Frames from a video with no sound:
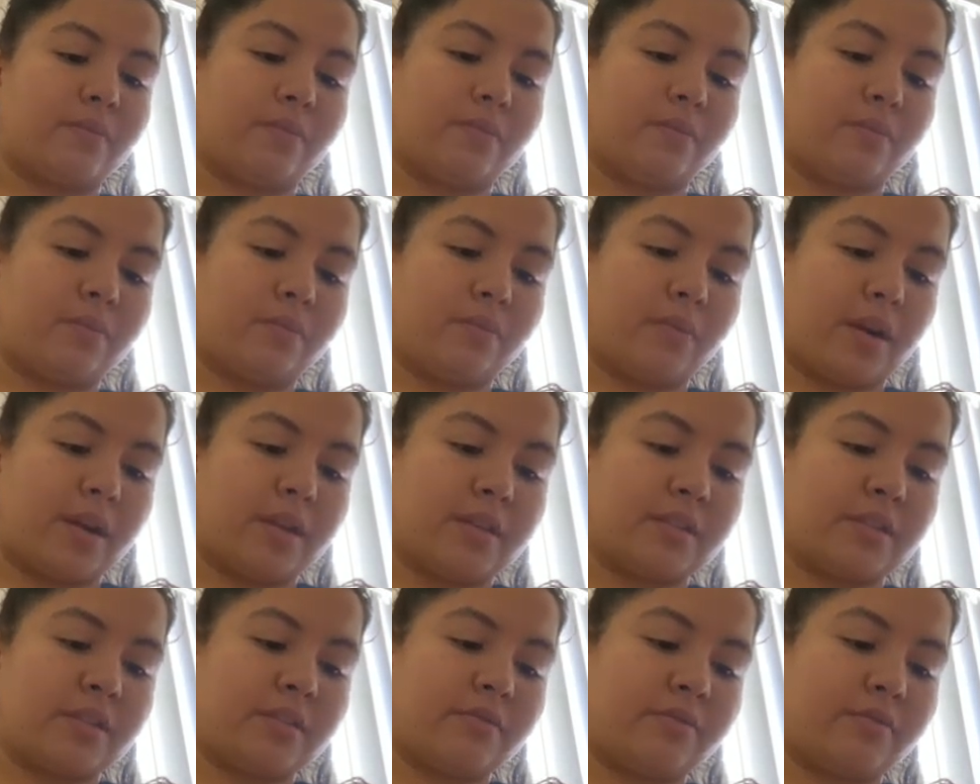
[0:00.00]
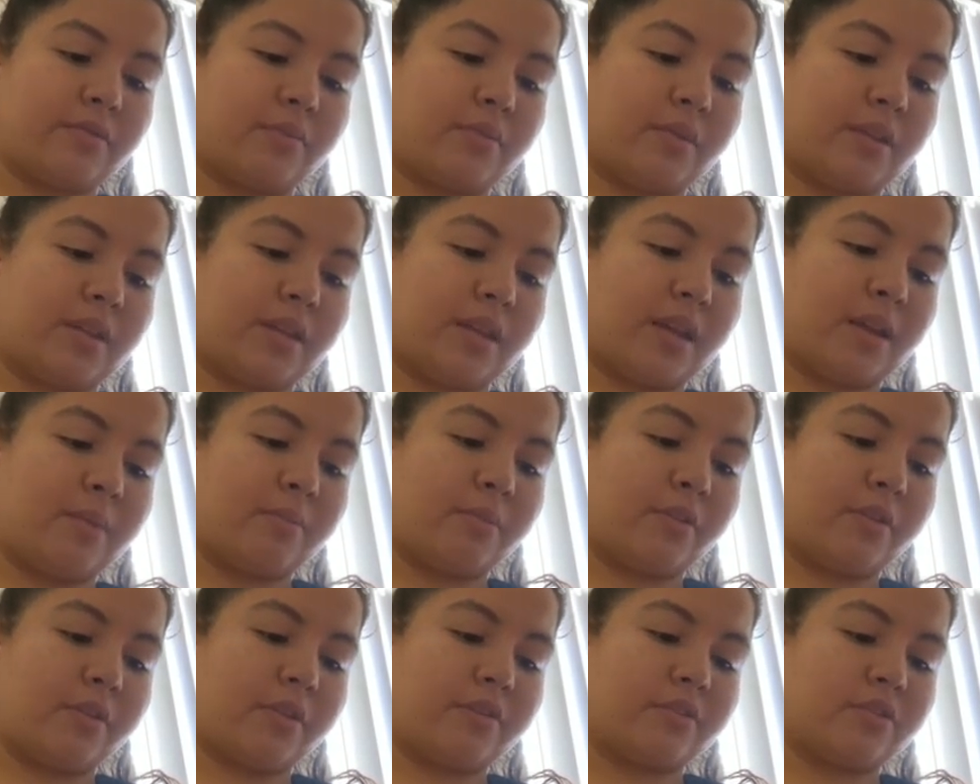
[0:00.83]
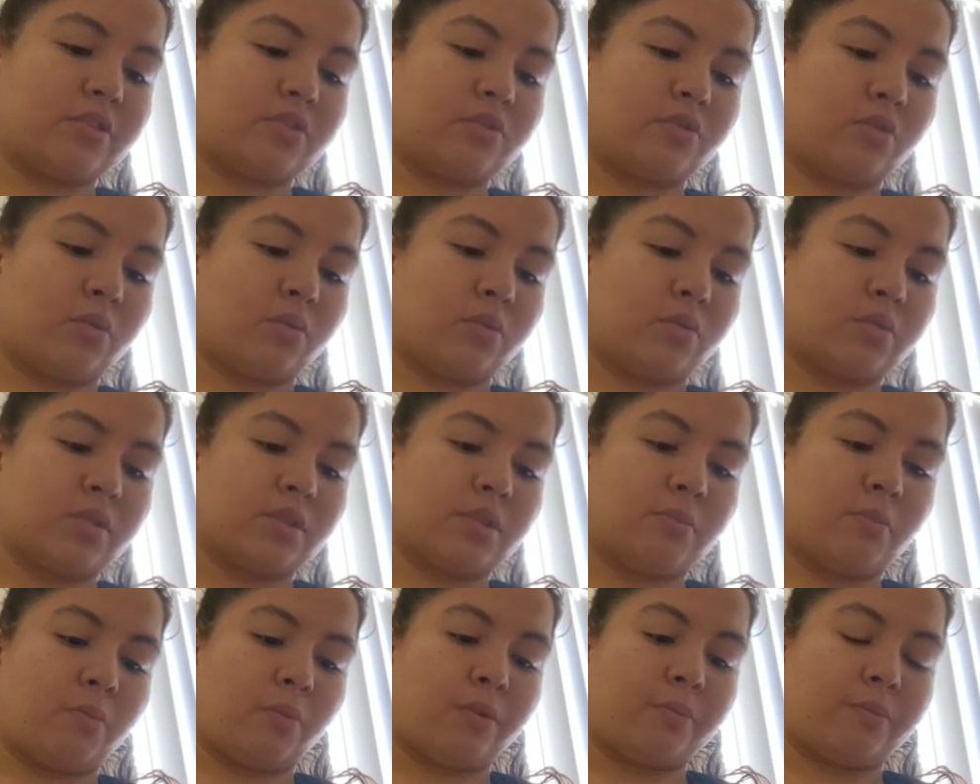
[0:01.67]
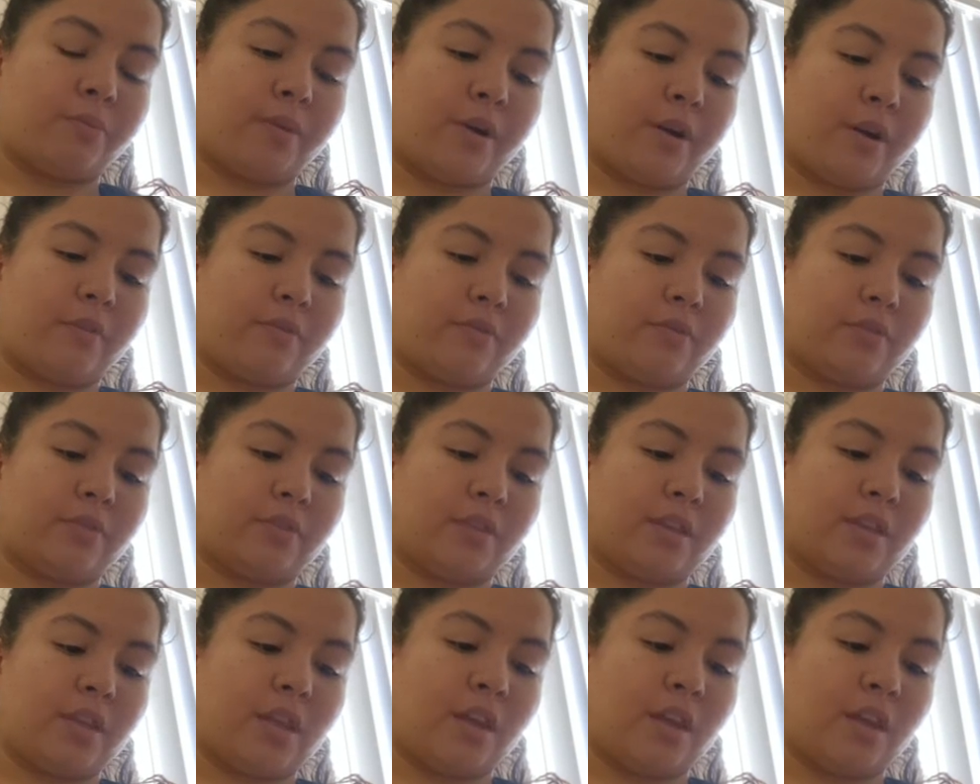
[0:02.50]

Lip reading: rising from the library of souls and more powerful than